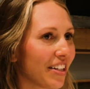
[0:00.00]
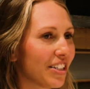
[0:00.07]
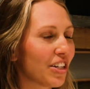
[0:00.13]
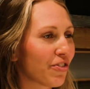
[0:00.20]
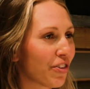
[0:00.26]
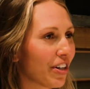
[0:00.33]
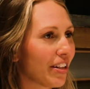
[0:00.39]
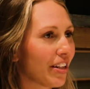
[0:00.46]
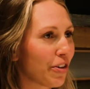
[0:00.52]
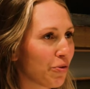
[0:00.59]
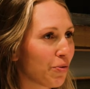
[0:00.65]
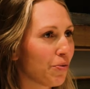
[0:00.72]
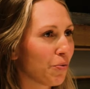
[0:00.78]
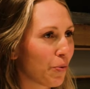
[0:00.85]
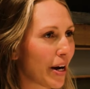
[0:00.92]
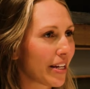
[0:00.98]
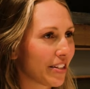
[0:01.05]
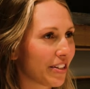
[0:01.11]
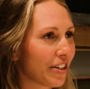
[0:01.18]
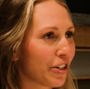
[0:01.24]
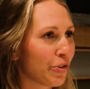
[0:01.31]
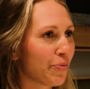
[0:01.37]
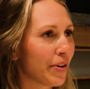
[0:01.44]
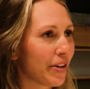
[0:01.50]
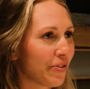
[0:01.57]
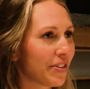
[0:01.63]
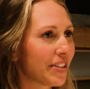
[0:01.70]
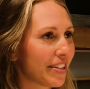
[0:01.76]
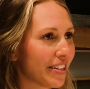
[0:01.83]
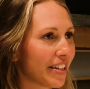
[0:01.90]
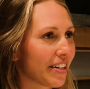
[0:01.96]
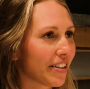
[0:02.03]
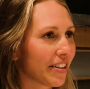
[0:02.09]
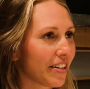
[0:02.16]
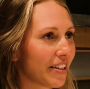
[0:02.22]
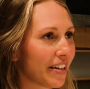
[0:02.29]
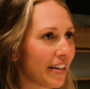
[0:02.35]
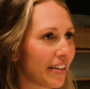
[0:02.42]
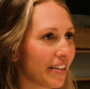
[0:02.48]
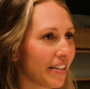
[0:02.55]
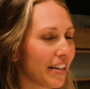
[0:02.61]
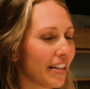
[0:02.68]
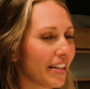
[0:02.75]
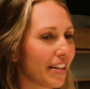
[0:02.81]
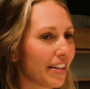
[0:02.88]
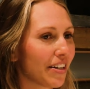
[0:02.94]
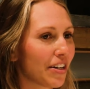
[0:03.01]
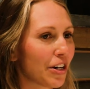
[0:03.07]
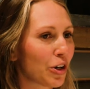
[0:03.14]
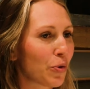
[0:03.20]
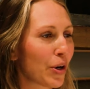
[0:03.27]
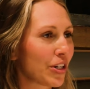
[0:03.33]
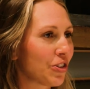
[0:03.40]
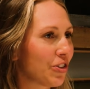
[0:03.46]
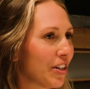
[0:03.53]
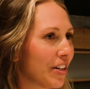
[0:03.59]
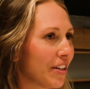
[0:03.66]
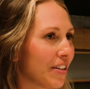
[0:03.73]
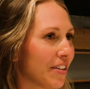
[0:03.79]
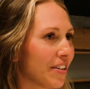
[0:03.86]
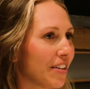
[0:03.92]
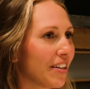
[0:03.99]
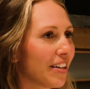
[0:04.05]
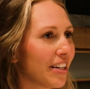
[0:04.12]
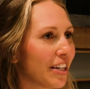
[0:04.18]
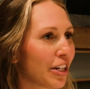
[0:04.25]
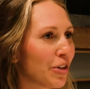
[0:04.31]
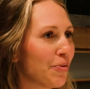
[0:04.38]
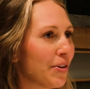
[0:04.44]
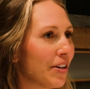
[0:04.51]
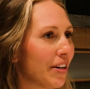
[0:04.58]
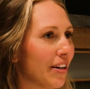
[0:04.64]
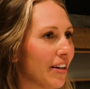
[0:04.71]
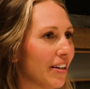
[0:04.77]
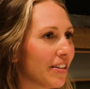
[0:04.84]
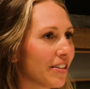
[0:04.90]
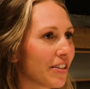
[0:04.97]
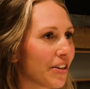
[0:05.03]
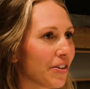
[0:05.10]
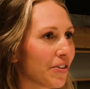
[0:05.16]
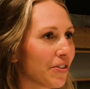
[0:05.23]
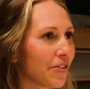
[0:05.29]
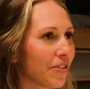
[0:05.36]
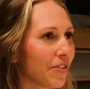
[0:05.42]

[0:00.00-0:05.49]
different than Western, but it was still in the in the equestrian community. So